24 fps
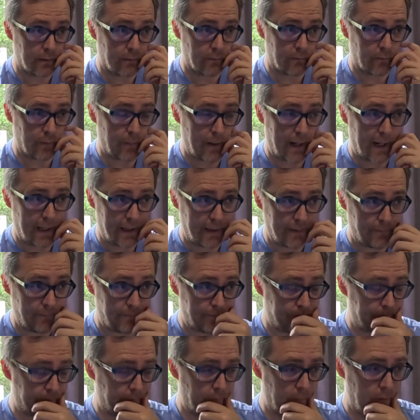repaired,
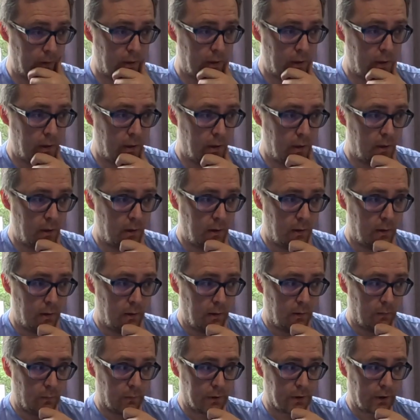
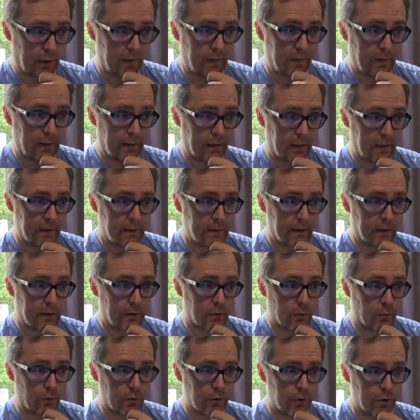which I think is
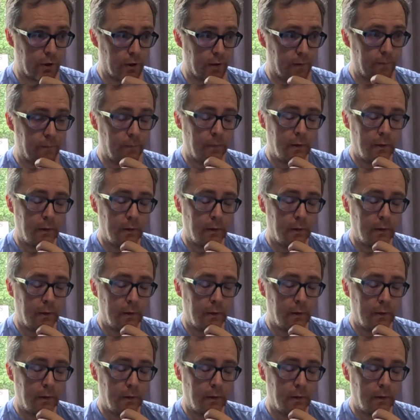extortionate.